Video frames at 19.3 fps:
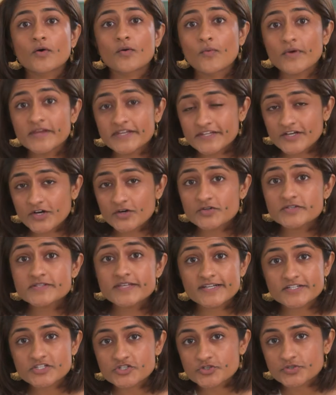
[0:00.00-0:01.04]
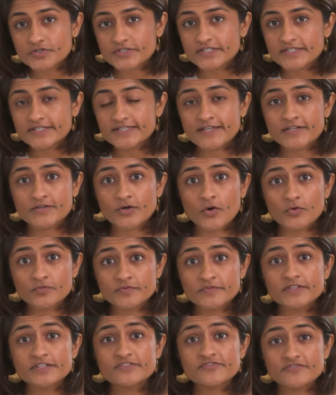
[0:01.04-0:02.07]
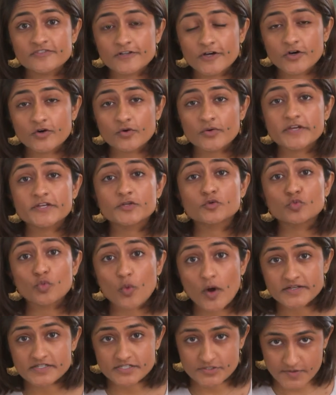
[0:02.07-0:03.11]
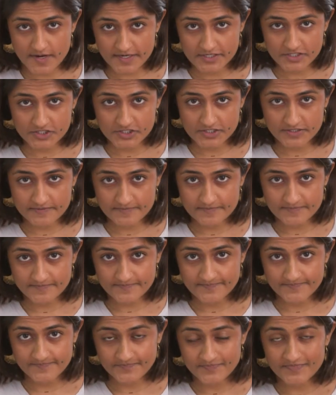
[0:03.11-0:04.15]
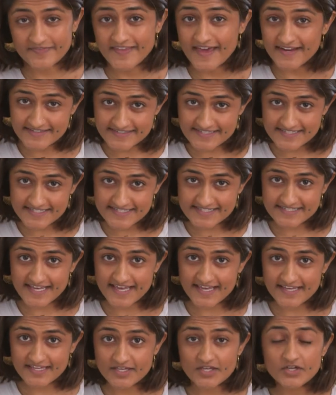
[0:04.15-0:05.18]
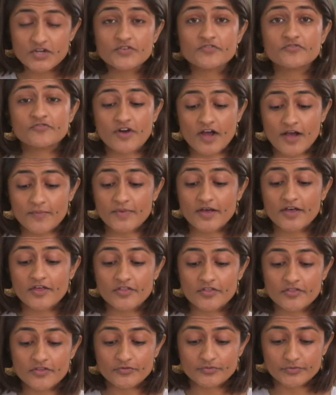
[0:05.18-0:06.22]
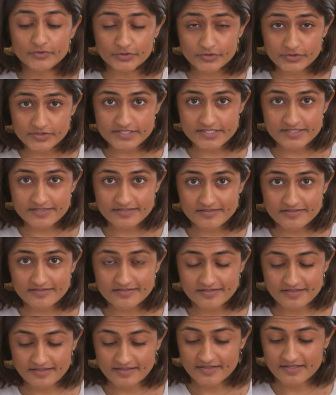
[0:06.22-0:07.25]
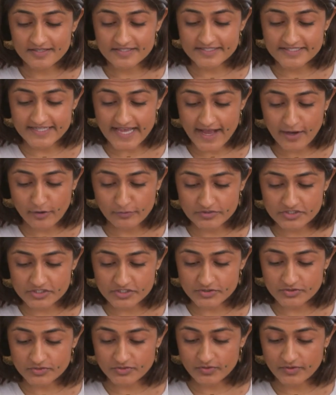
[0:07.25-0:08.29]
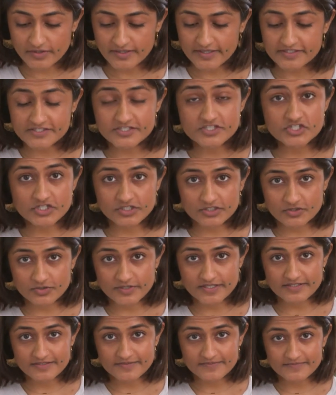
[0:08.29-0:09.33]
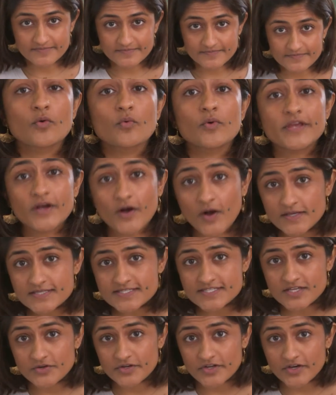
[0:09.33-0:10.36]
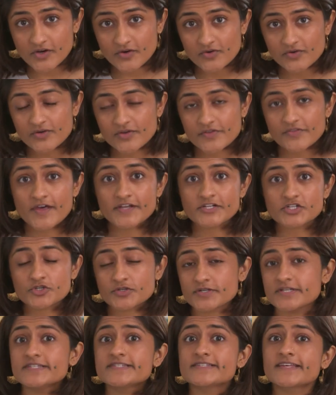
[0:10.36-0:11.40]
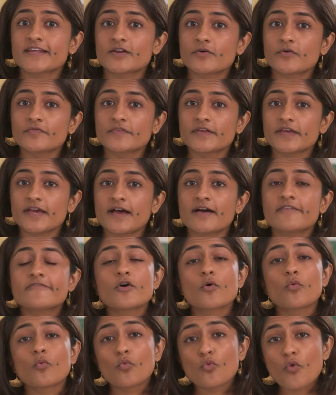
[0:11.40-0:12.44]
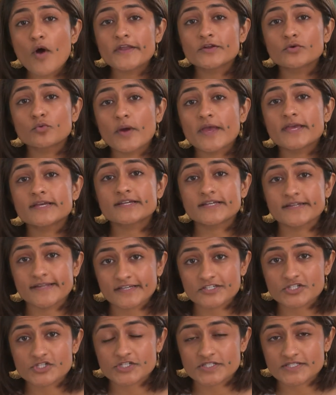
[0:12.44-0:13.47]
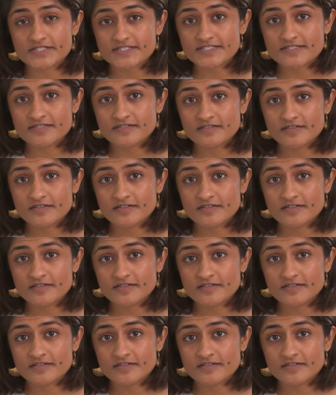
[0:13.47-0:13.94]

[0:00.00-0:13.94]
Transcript: We know that a tree can only flow in one direction. That is to say, from the root down to its children. We also know that trees can only have one-way connections.